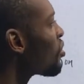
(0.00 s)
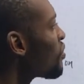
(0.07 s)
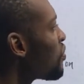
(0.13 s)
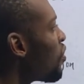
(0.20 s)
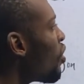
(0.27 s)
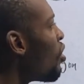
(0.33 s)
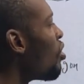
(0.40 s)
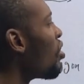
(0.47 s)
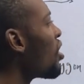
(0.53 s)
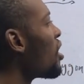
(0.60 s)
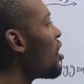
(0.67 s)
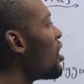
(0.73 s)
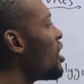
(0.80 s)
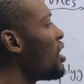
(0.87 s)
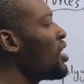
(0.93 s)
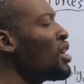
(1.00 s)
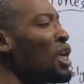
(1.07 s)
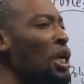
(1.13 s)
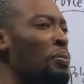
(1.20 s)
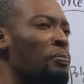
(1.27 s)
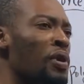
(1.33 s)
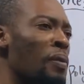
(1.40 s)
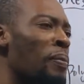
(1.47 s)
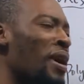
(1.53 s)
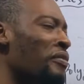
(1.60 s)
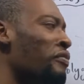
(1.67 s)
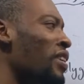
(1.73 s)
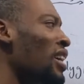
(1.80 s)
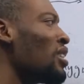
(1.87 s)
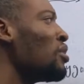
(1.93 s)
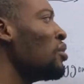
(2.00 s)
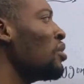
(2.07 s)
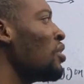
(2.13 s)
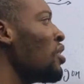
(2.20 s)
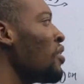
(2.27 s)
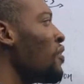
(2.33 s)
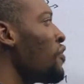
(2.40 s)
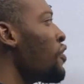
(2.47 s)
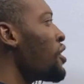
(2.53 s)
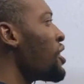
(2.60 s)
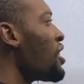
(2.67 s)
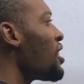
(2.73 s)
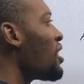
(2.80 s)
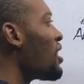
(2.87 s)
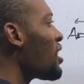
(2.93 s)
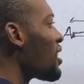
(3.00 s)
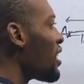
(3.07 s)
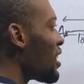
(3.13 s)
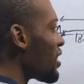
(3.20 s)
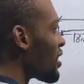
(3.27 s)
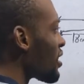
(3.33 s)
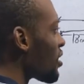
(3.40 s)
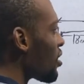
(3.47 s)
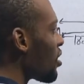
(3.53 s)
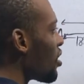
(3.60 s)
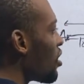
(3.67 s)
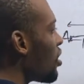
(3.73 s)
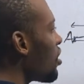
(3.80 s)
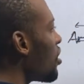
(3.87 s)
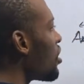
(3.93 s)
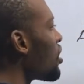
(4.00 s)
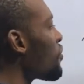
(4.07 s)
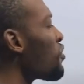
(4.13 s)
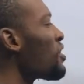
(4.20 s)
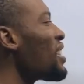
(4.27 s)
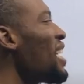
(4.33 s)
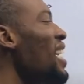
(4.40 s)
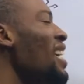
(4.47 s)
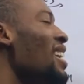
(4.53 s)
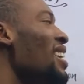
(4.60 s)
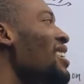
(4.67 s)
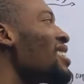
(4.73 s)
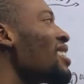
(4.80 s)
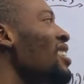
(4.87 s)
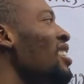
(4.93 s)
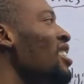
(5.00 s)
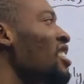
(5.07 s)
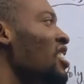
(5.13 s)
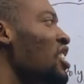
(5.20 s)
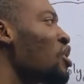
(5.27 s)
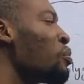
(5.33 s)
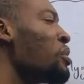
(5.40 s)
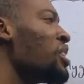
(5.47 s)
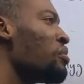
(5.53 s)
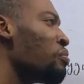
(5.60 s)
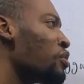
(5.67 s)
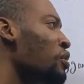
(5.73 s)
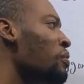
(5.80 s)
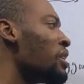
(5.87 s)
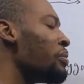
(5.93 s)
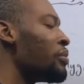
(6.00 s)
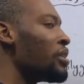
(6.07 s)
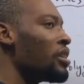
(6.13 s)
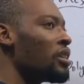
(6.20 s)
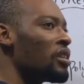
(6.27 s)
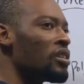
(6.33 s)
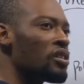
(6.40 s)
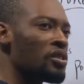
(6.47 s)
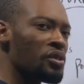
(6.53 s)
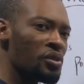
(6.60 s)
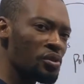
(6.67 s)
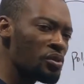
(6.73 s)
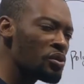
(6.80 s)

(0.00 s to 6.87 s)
look for a proper value for this distance. If we say S, there will be a problem. Do